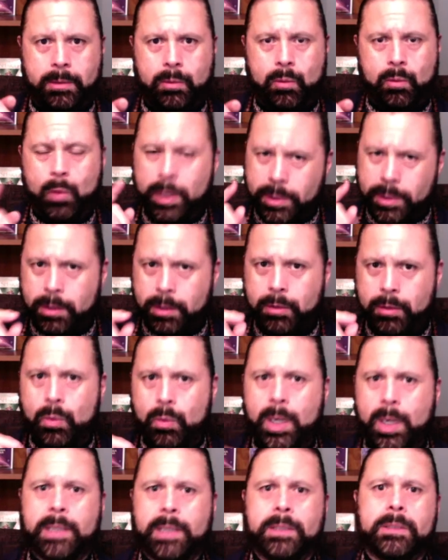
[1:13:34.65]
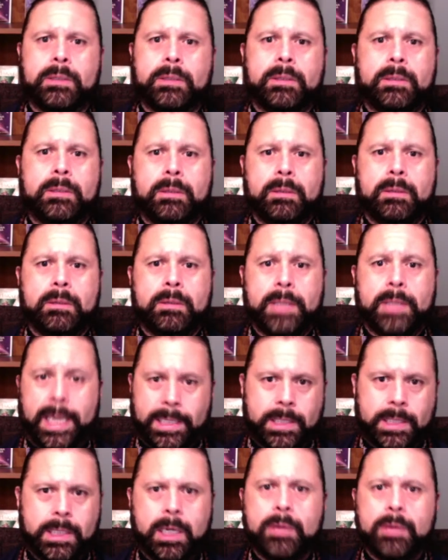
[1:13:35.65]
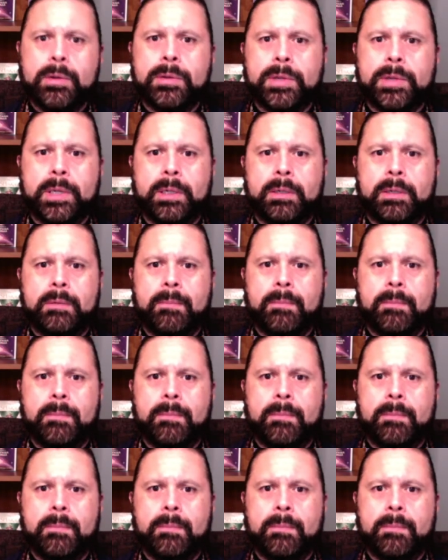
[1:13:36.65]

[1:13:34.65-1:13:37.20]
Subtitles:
What do you want? That's the other thing.